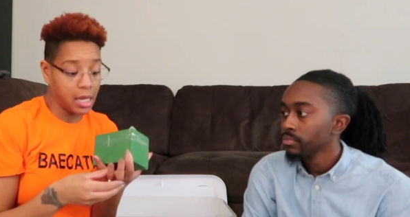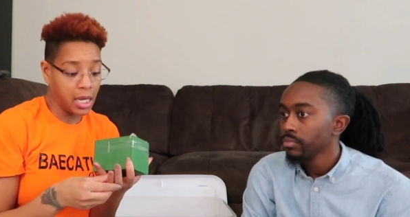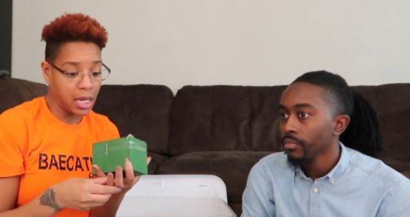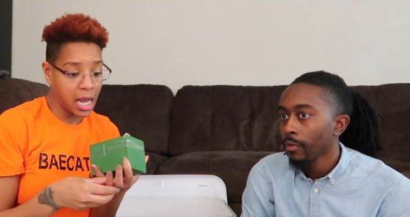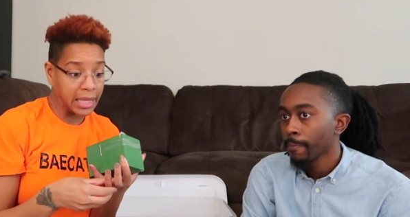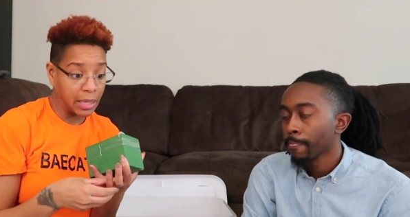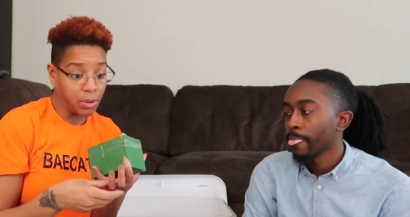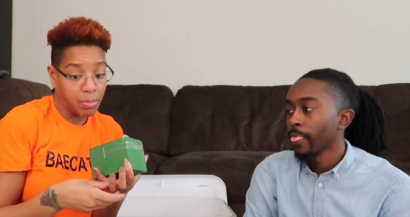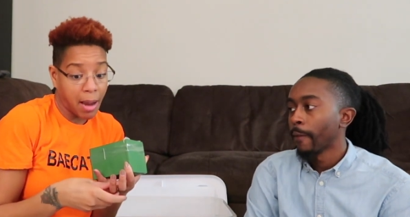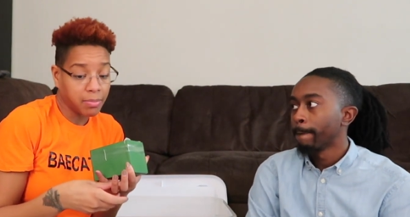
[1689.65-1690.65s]
Speaker 1: and I think
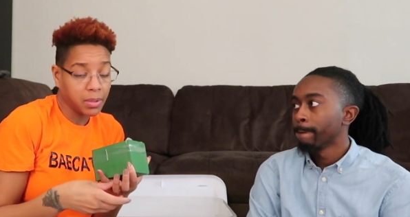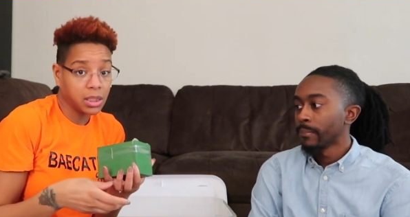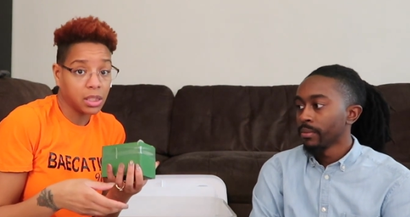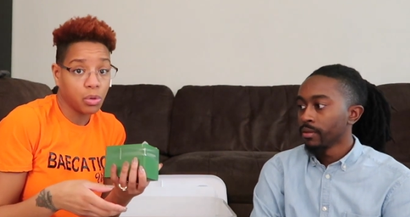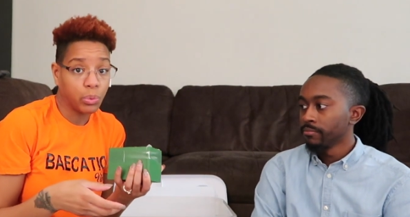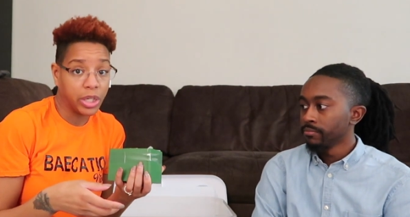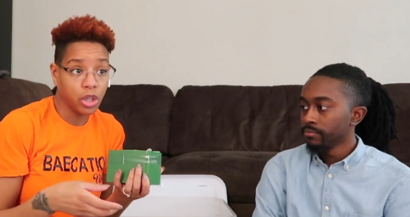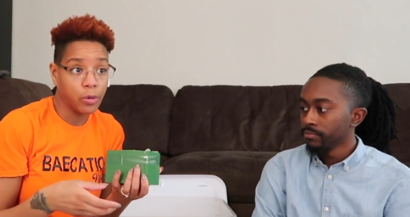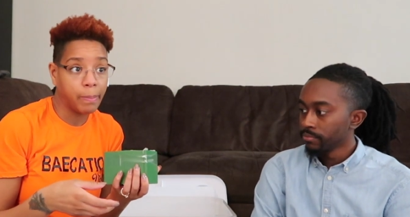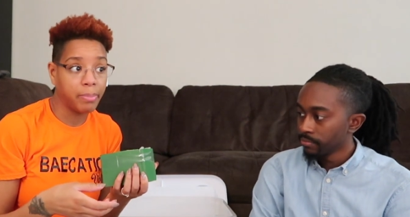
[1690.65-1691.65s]
we probably still
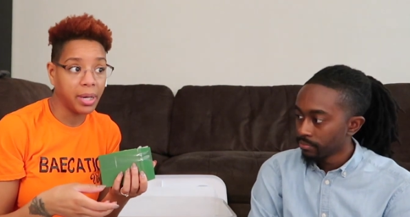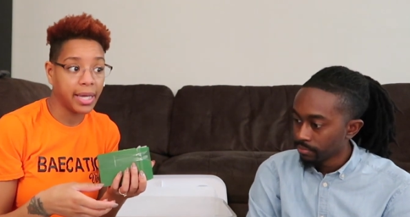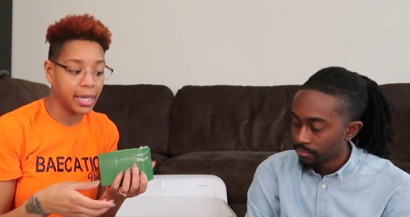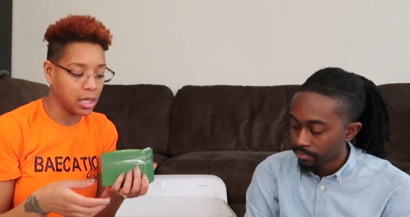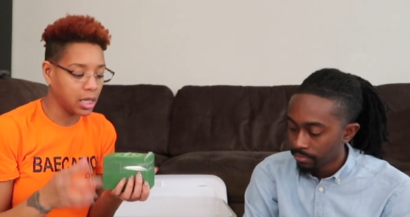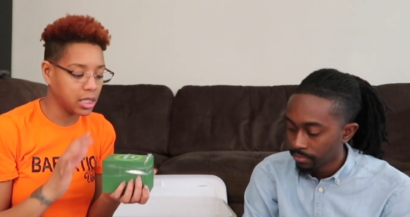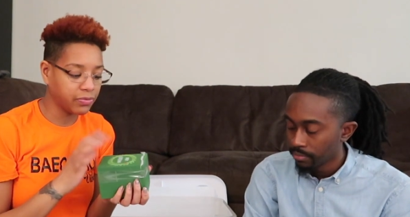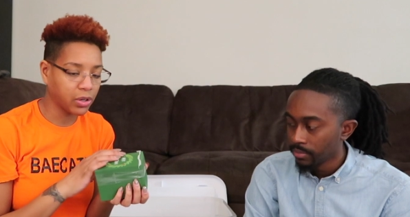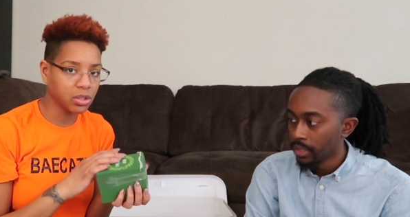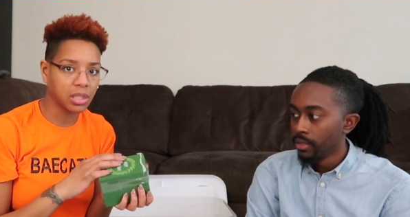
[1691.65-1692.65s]
will, but it's
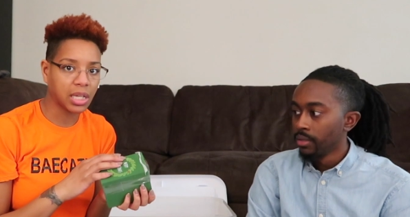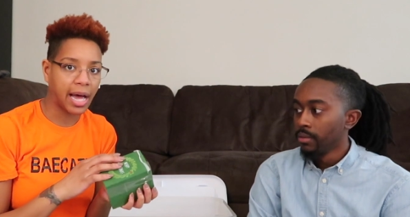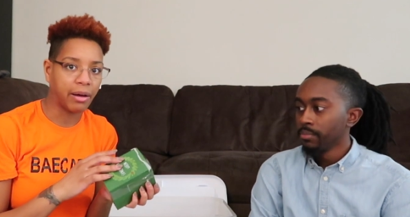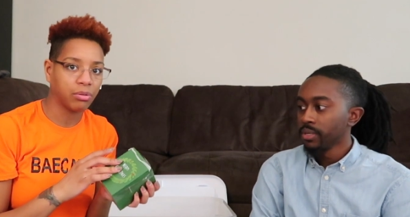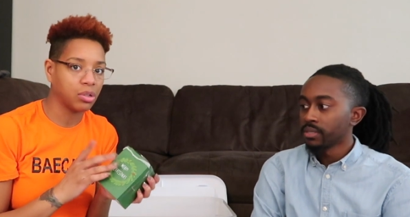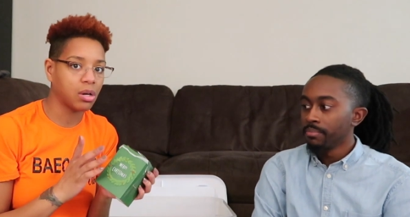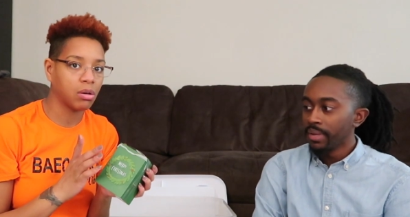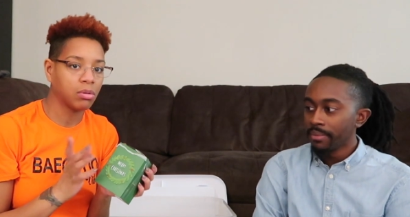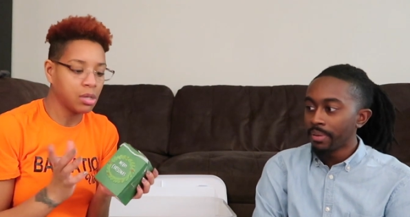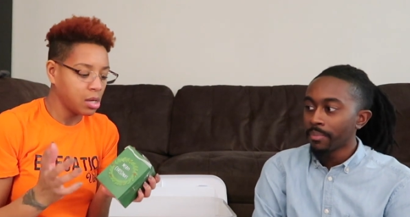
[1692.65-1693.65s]
versatile. Put some know?
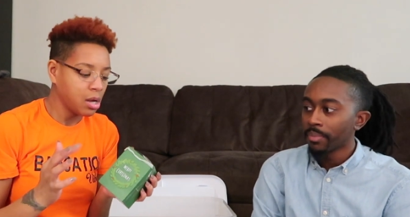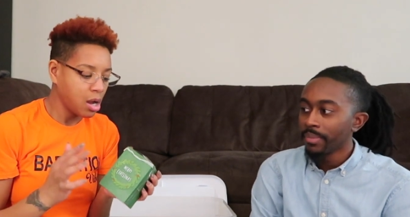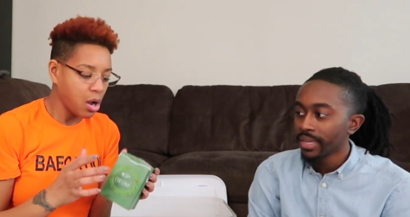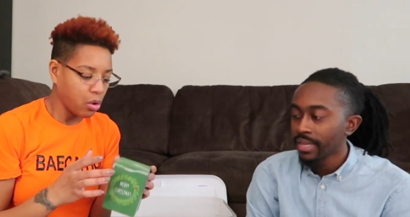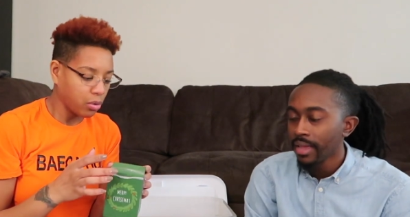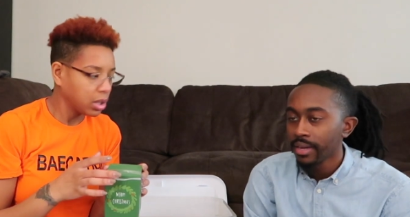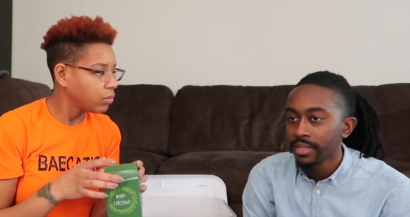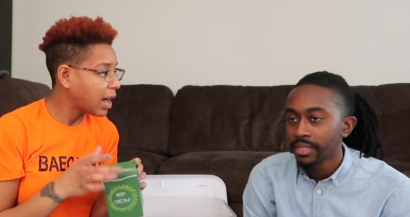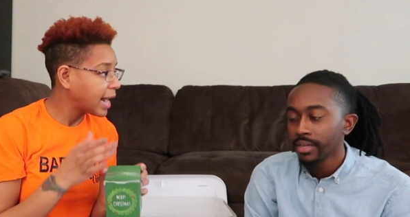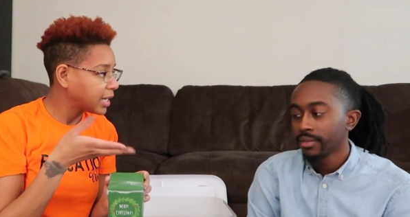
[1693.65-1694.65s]
mini
Speaker 2: peppermint
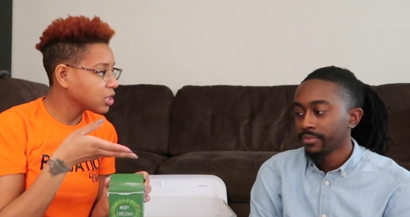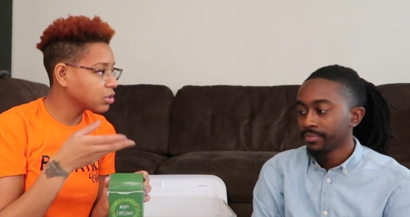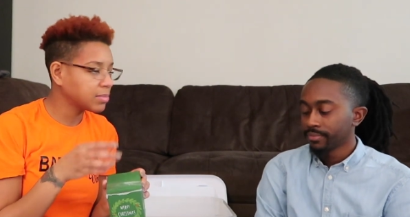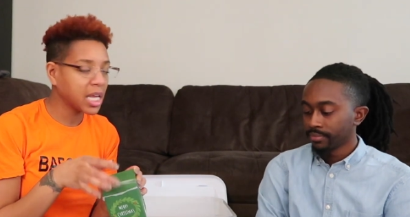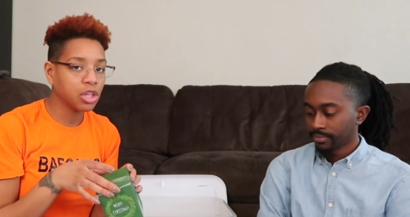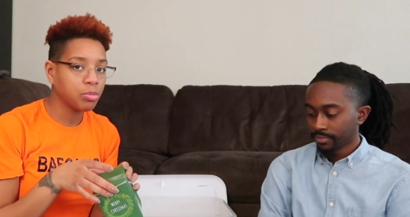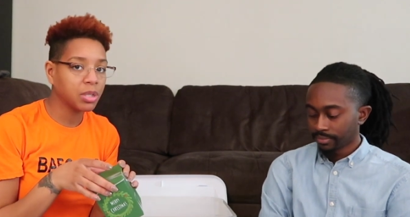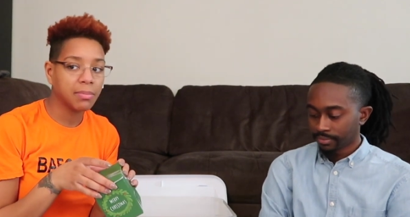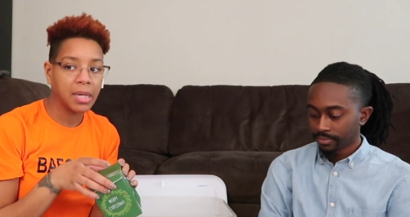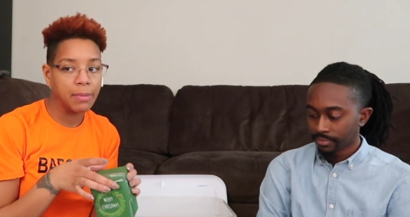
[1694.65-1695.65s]
candies. Right, that's what
Speaker 1: I'm saying. You
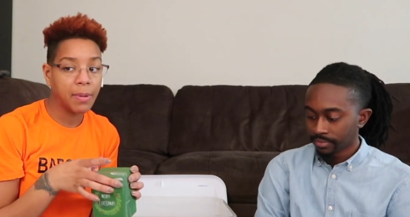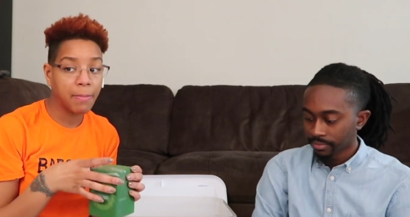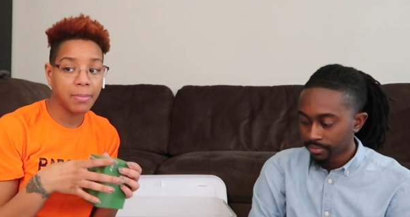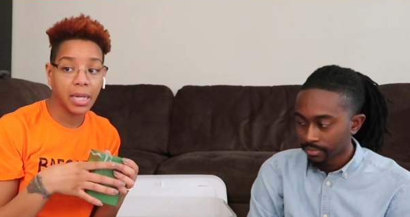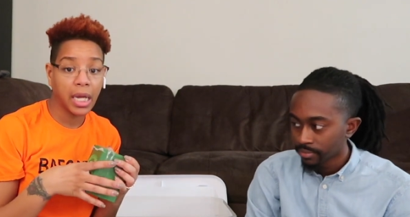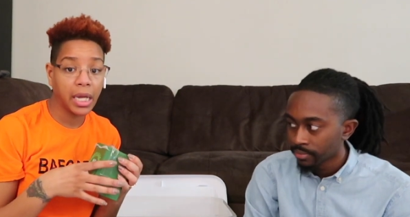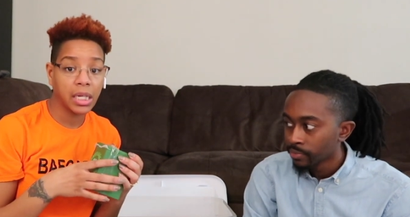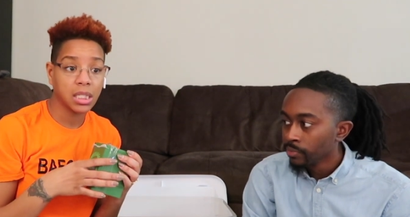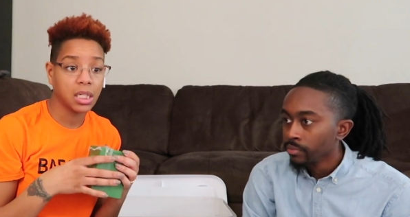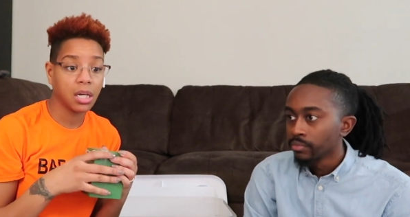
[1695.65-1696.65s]
put some mini peppermint
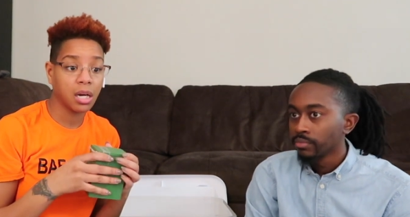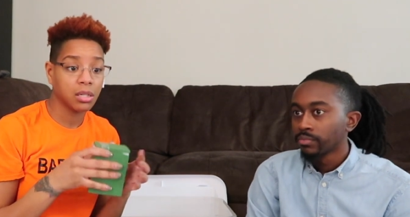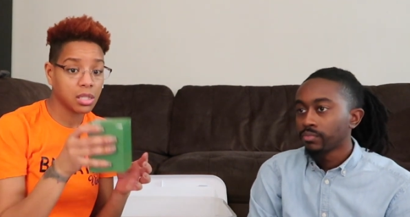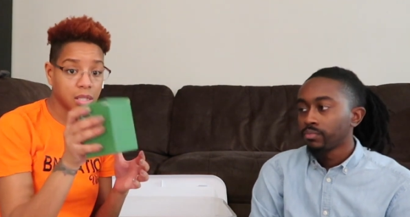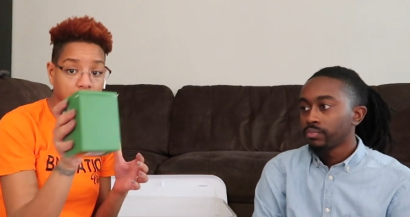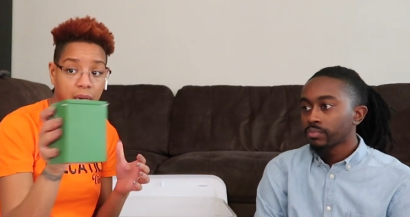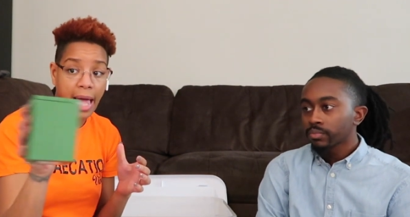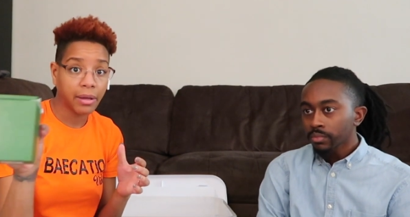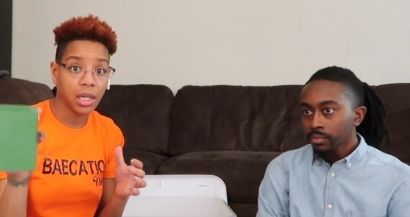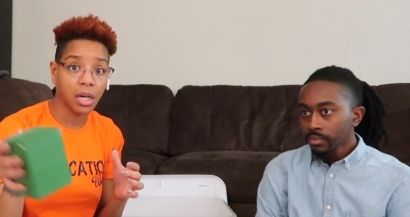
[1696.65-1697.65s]
candies in there. You sit it
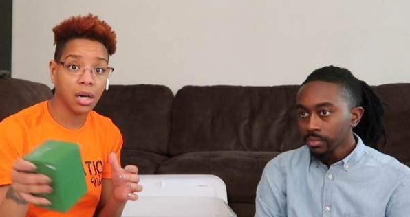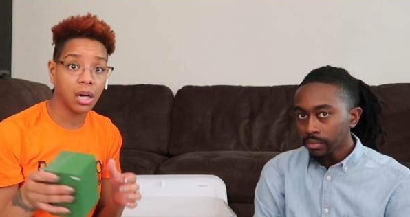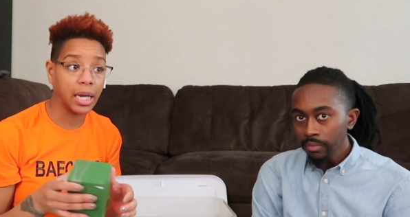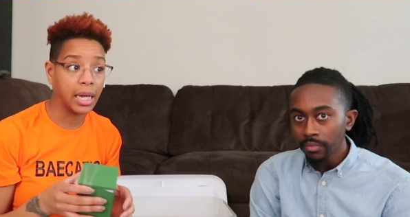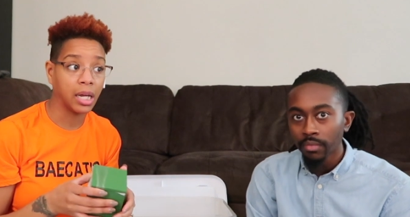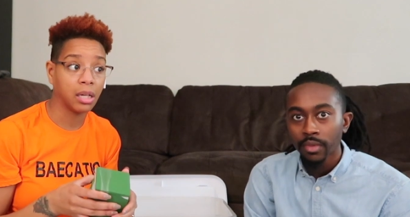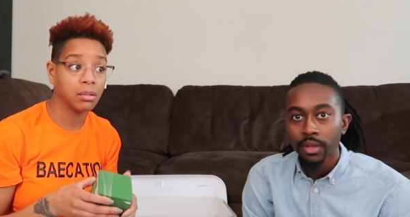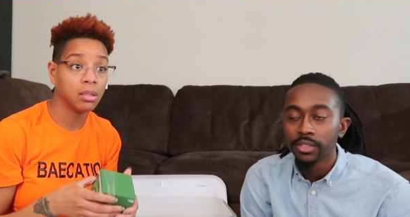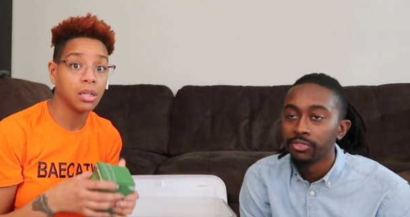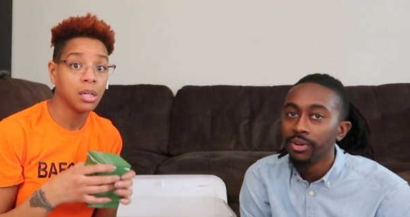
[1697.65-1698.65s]
out here,
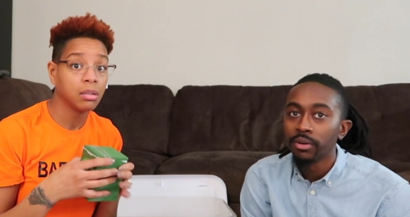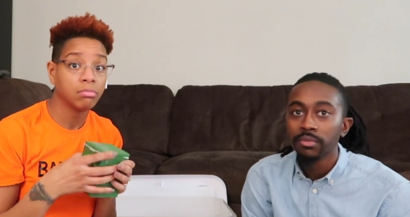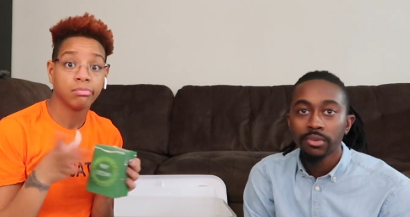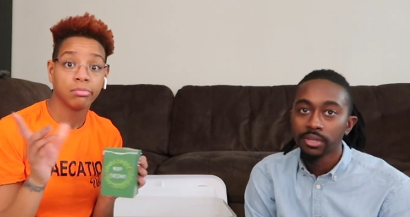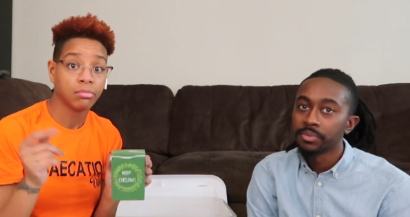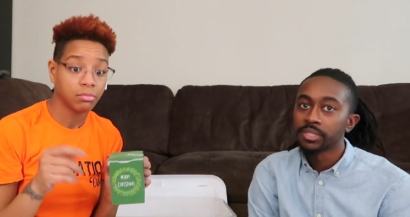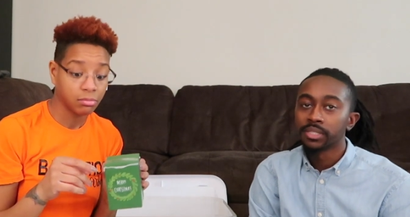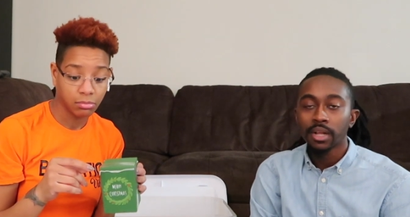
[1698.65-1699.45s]
and
Speaker 2: because you know Christmas is